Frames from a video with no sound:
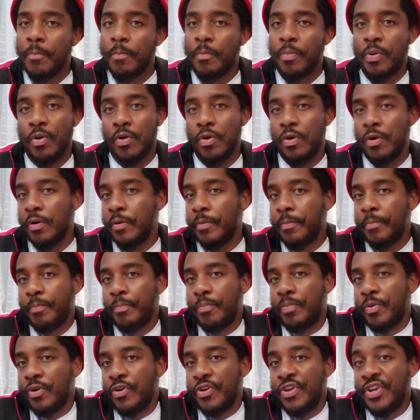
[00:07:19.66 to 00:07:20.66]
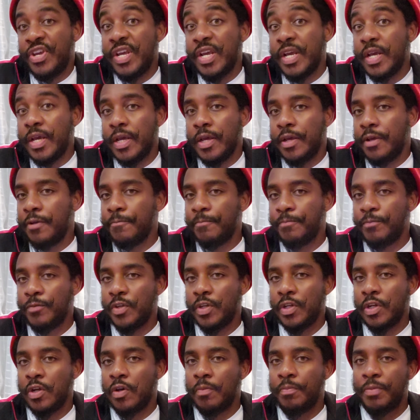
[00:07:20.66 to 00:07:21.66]
per year,
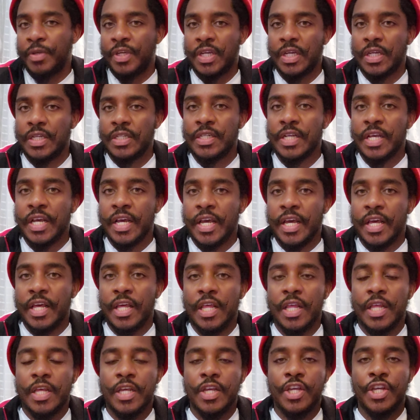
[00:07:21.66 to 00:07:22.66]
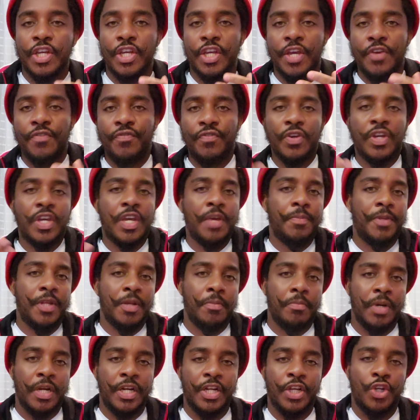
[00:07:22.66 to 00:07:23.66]
because if you keep the
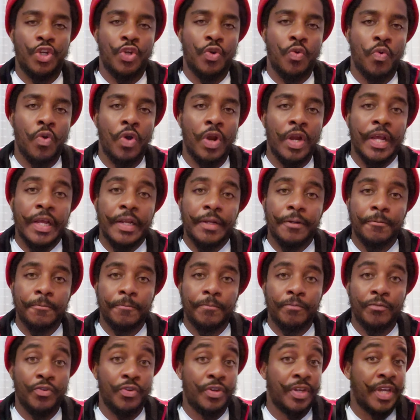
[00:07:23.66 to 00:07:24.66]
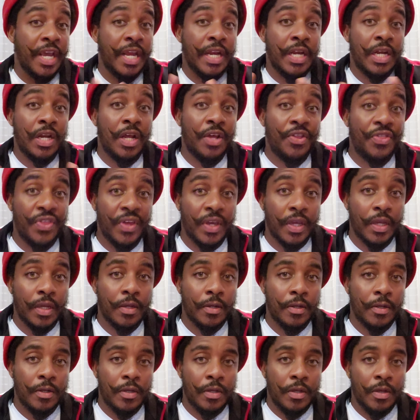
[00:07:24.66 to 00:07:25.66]
money in your wallet, you gain nothing.
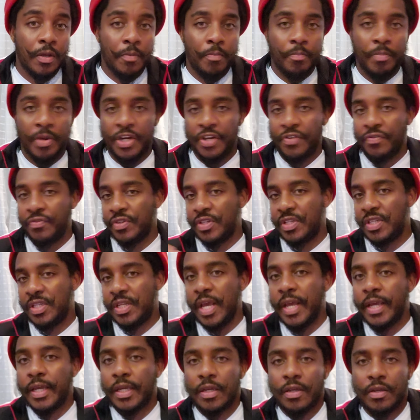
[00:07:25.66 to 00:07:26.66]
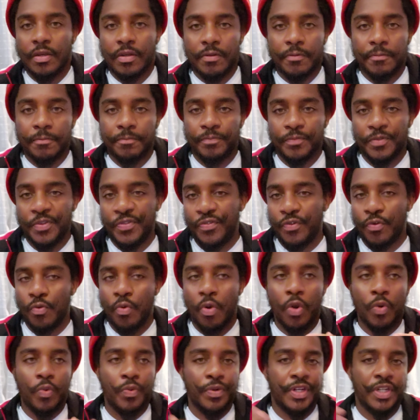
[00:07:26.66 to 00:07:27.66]
But if you
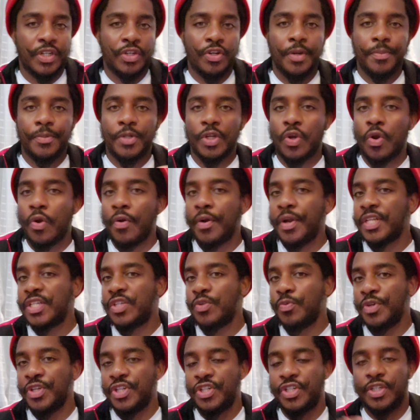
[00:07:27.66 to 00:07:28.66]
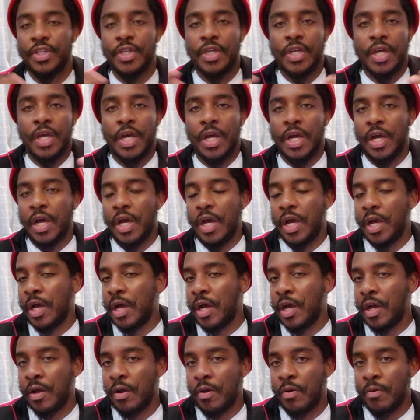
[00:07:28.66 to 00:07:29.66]
work with the cryptocurrency, which
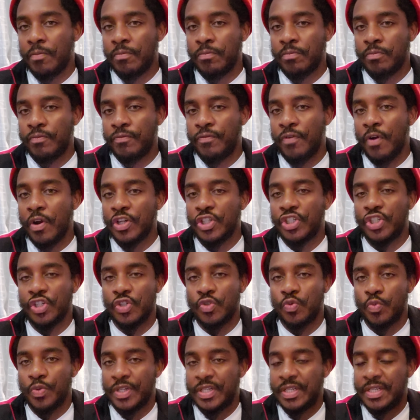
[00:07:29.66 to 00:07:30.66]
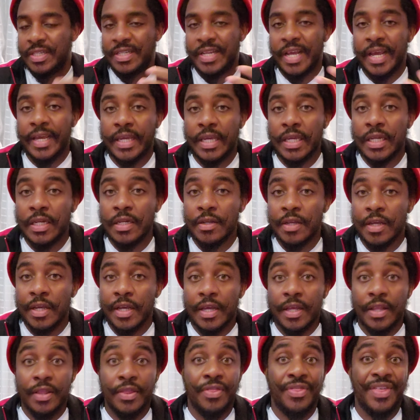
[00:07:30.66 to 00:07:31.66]
functions with staking,
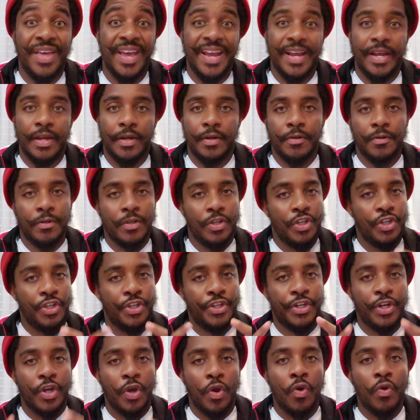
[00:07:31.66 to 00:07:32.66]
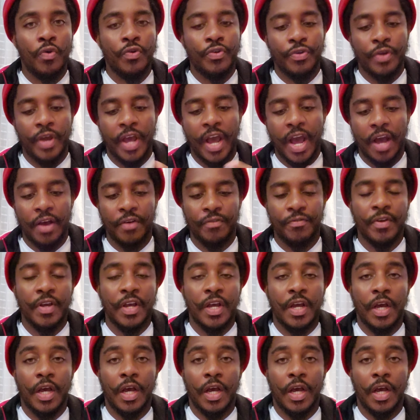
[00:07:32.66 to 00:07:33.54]
then you have